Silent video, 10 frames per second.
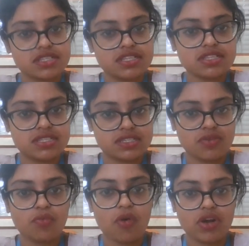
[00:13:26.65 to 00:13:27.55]
is
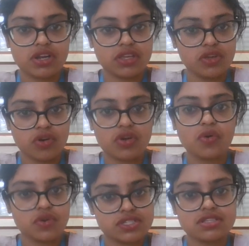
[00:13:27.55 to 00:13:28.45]
what your
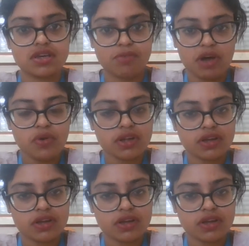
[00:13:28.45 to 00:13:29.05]
course is about,